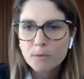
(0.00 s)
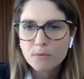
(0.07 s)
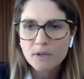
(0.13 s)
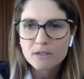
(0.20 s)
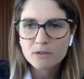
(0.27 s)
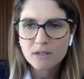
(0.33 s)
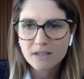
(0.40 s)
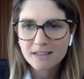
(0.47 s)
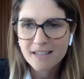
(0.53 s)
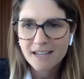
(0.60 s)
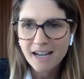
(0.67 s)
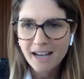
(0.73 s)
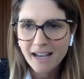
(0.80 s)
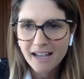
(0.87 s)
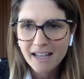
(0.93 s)
Professor
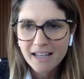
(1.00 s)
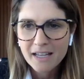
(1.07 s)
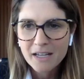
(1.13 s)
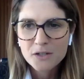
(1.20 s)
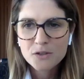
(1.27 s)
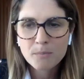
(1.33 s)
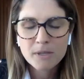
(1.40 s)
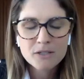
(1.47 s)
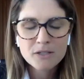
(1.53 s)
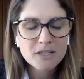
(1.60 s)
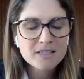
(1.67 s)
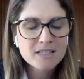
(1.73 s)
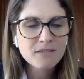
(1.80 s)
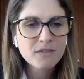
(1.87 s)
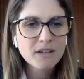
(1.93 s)
André Jobim
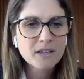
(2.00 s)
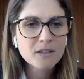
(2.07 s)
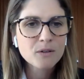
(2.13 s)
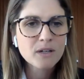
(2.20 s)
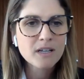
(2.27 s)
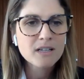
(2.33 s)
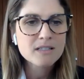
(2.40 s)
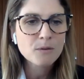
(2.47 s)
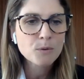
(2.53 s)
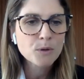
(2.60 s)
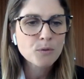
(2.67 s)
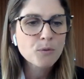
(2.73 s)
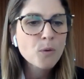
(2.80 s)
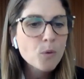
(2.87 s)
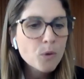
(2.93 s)
de Azevedo is our